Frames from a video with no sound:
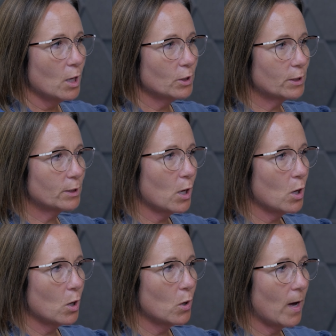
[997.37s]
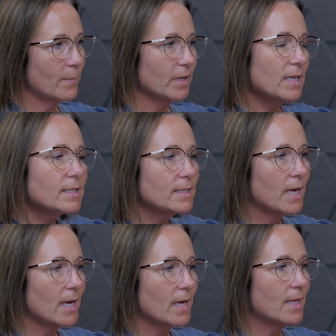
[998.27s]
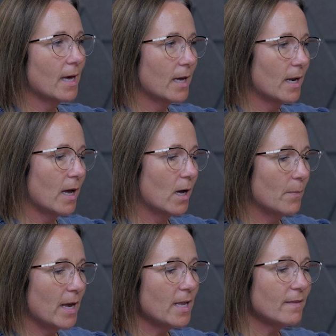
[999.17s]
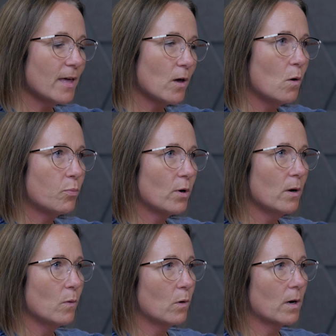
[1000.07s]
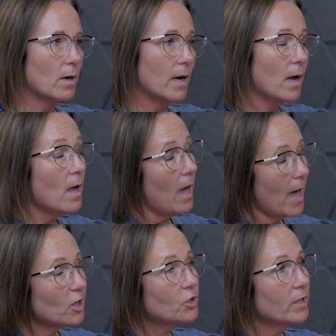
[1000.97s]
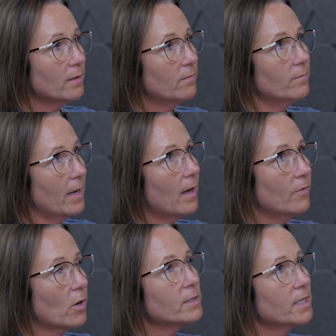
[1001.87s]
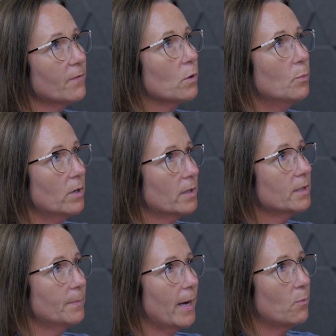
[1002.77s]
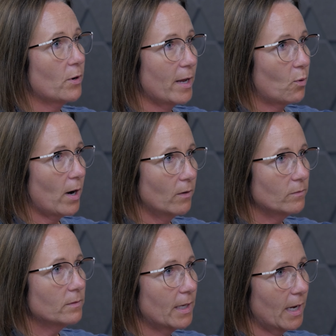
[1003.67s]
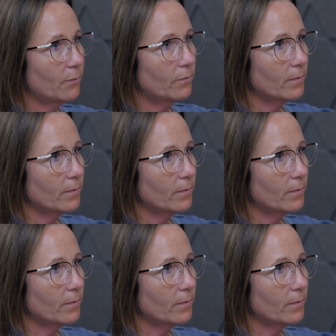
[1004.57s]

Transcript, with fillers: So I'm going to say that anything Oprah, or actually there are several books by Brene Brown that I